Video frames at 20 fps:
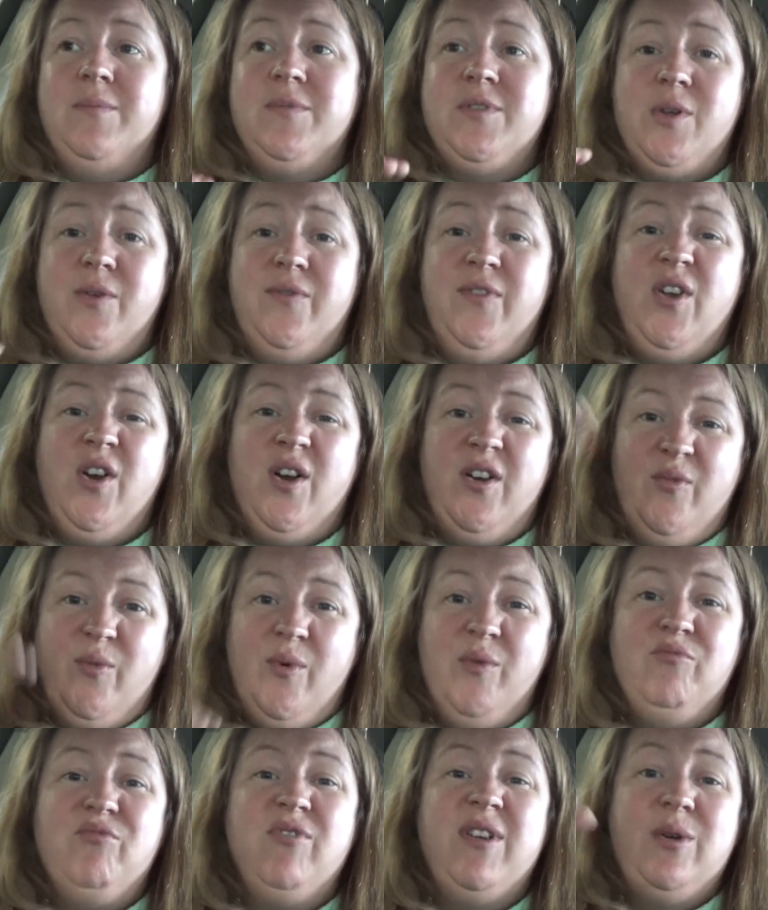So if you kind of
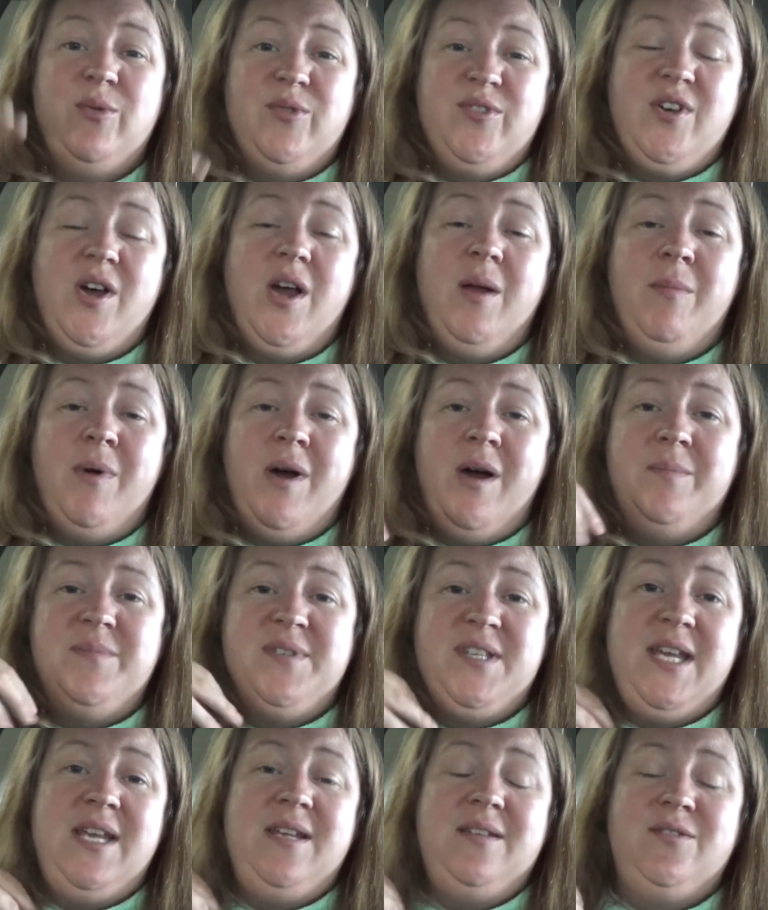want real-time
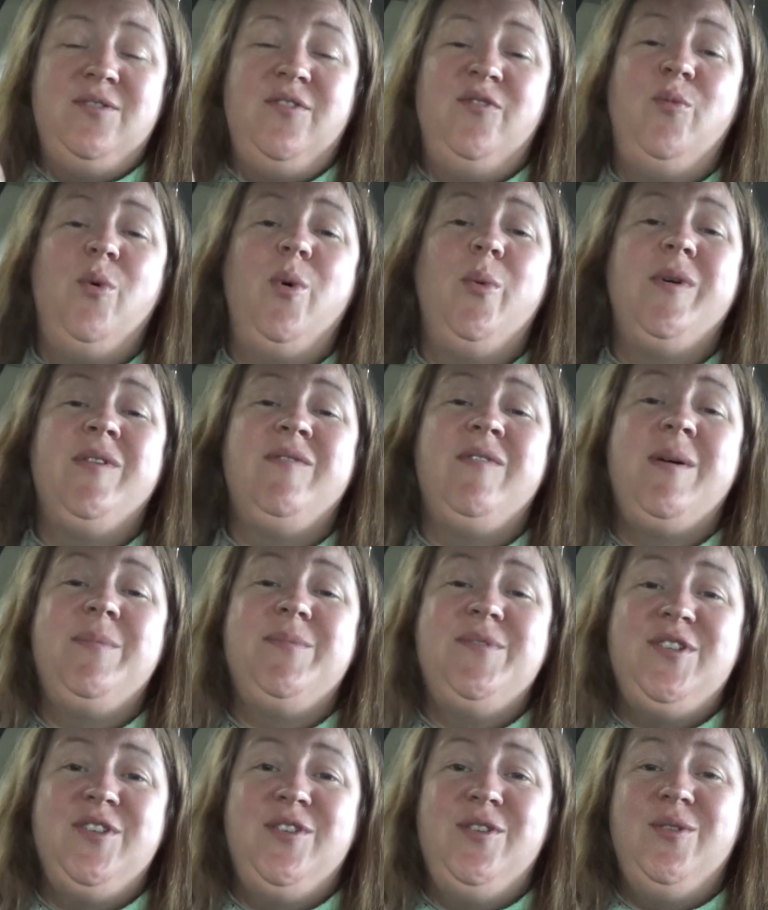updates of what we're
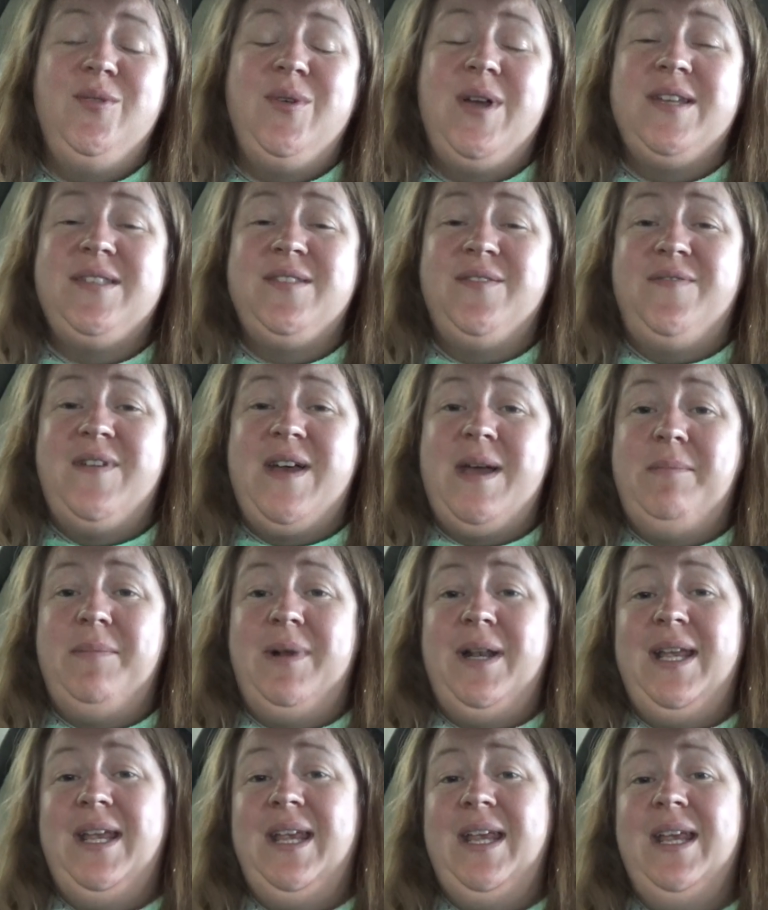up to as a
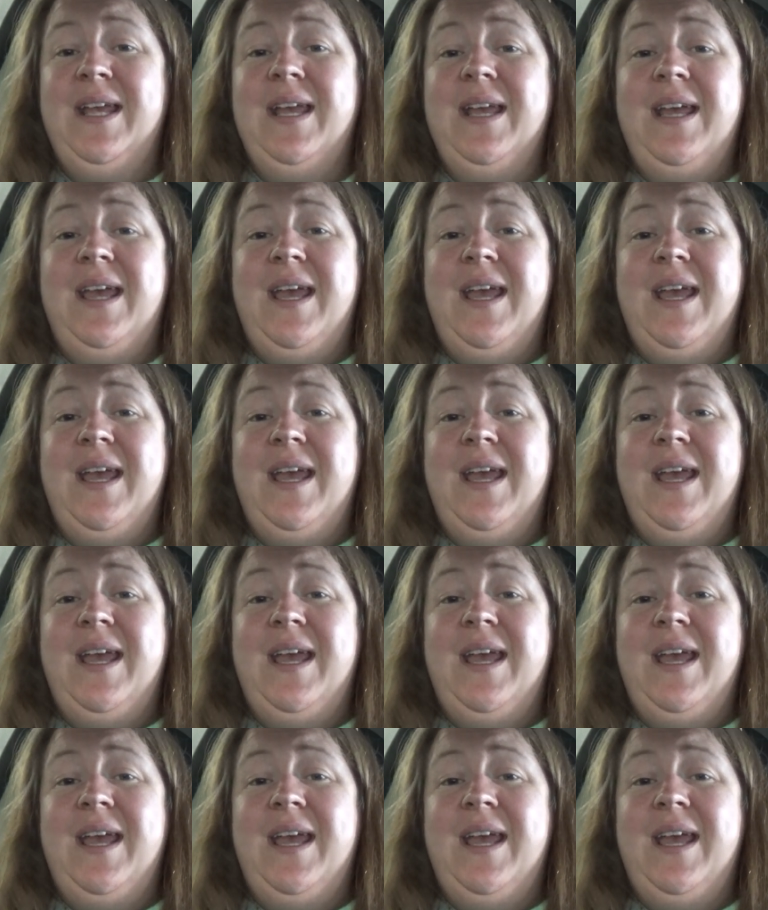family,